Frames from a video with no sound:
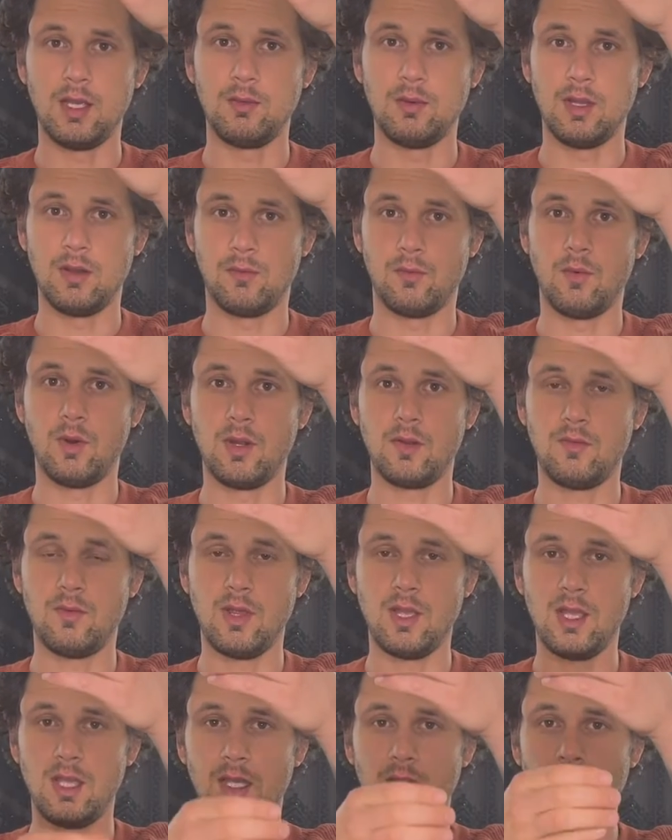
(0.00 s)
We have one
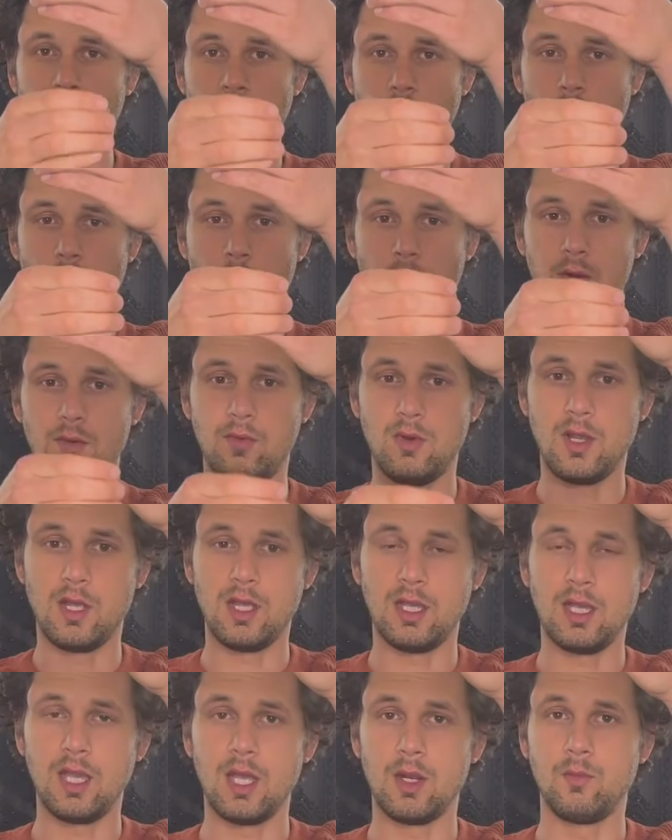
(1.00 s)
ring,
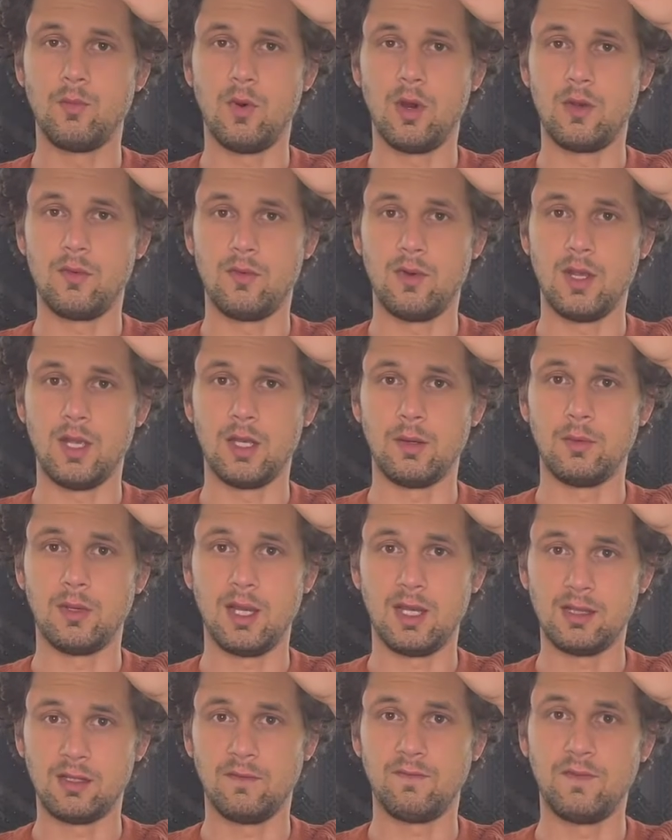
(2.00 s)
and one ring. We
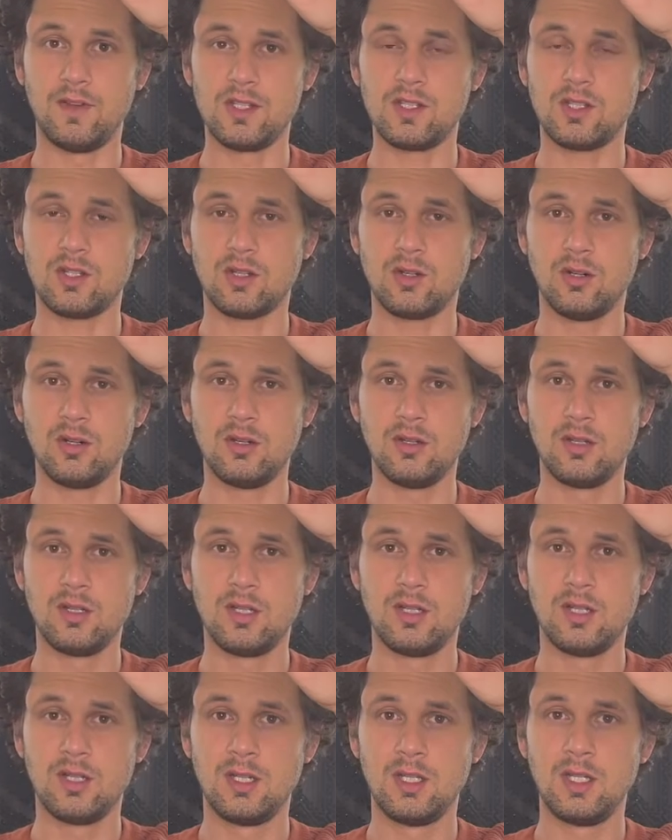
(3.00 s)
got the
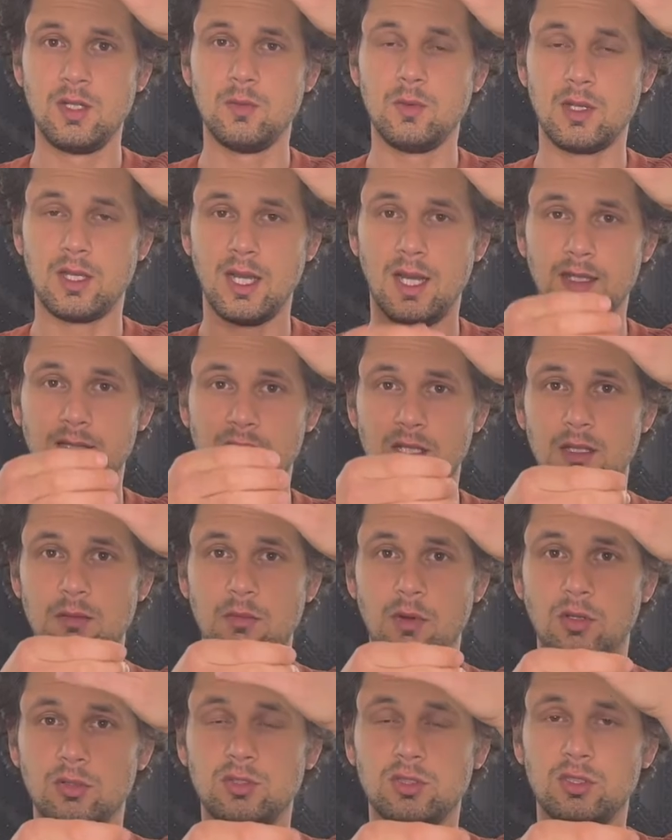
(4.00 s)
physical, we got the
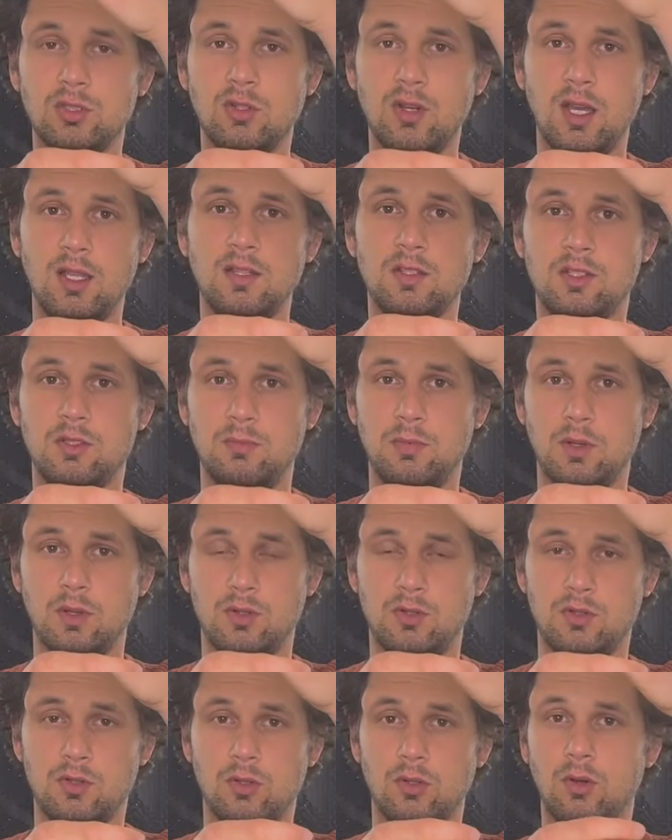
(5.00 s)
emotional, and the
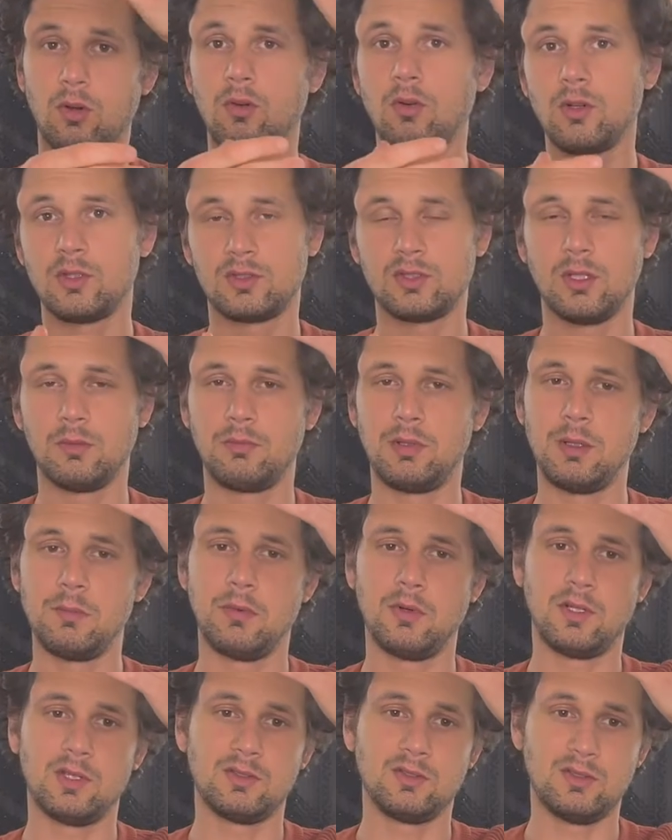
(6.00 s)
spiritual. Or some
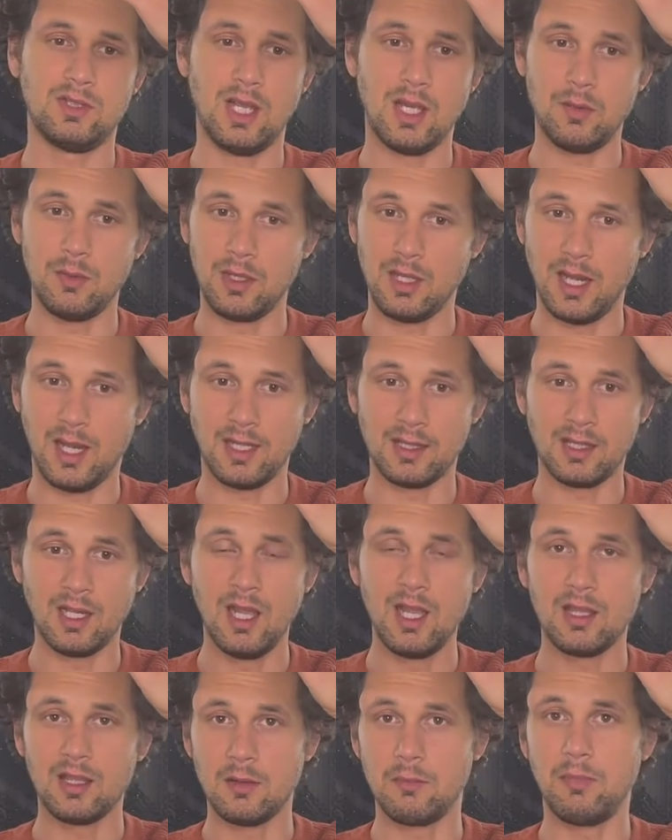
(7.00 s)
people could say we got
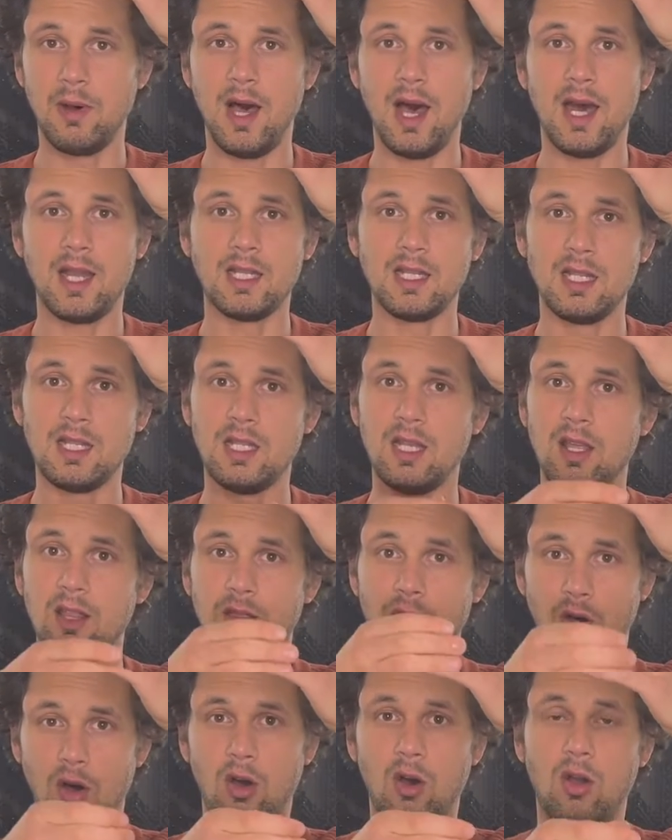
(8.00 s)
the body,
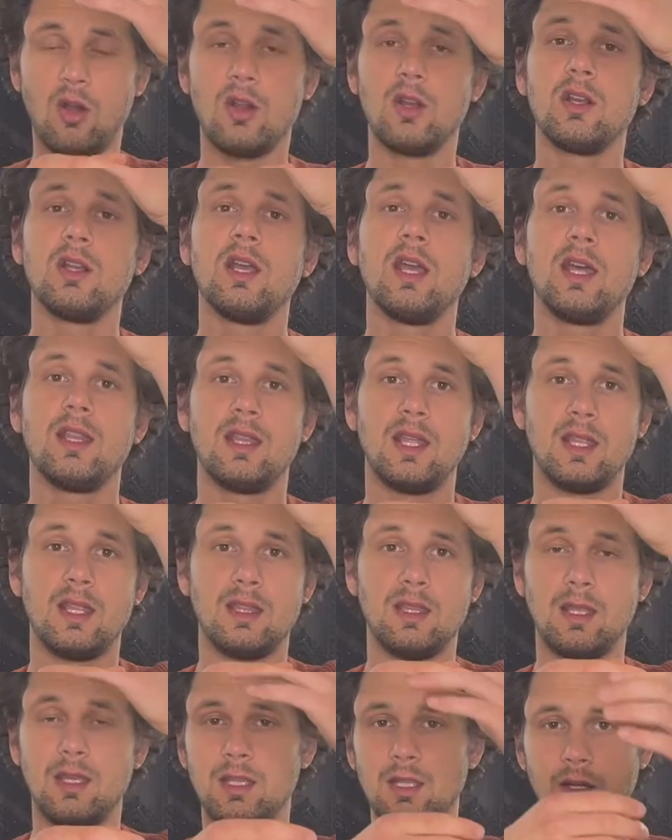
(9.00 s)
the heart, and
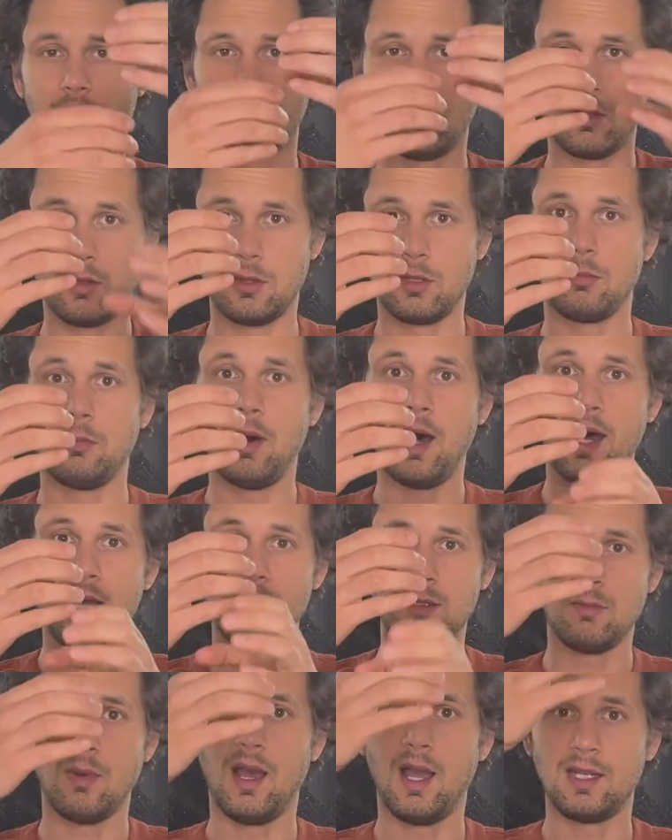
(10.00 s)
then the body,
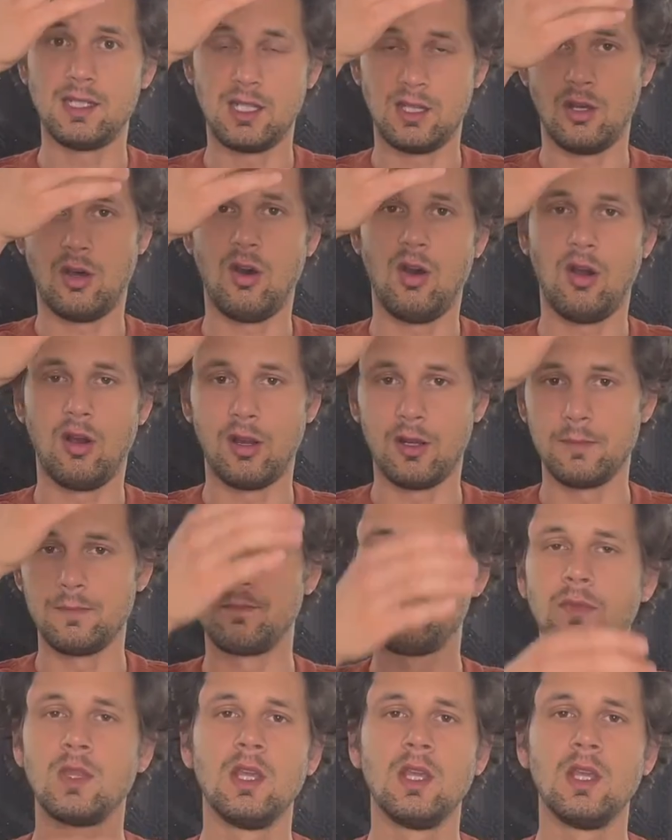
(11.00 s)
mind, and the heart.